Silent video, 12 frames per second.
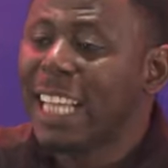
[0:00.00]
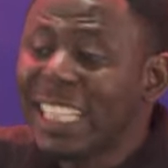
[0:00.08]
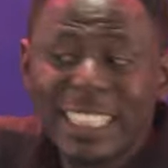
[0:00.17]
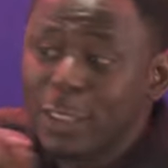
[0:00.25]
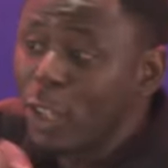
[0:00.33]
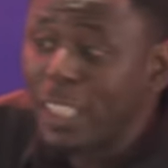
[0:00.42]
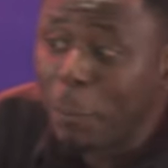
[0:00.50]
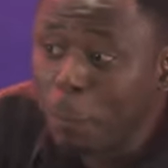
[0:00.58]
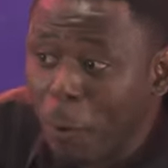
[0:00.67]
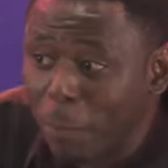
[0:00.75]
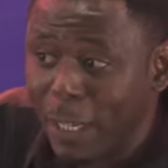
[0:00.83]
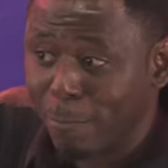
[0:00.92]
That is not a
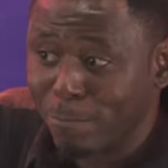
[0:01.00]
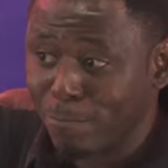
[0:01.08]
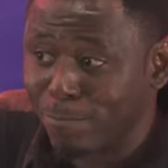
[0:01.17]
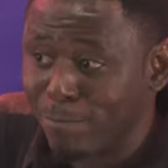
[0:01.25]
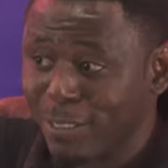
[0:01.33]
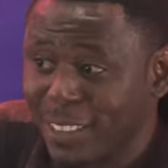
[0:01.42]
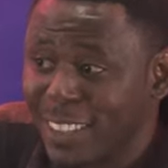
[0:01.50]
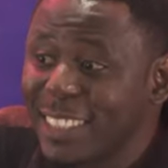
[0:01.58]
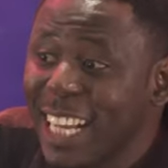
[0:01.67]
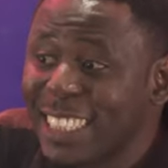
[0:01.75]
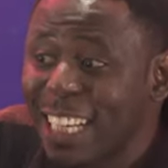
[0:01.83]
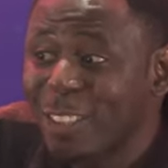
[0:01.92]
problem.
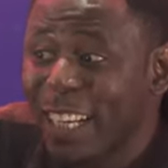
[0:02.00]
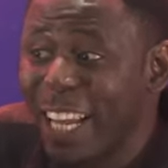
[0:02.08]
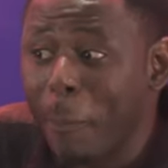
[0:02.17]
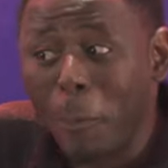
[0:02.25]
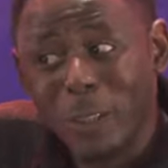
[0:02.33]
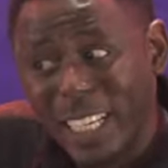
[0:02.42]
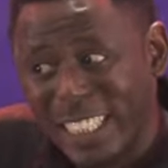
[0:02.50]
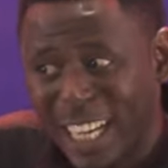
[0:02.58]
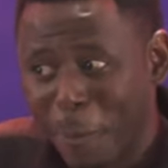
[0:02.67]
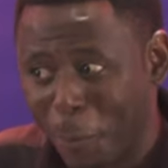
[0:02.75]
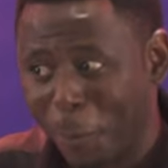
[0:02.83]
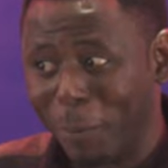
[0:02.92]
That's actually a
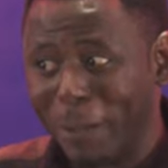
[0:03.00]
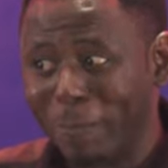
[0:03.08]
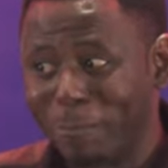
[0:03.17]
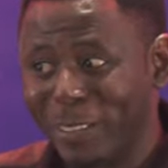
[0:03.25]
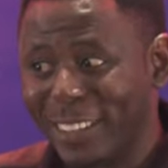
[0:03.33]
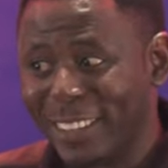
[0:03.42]
potential problem.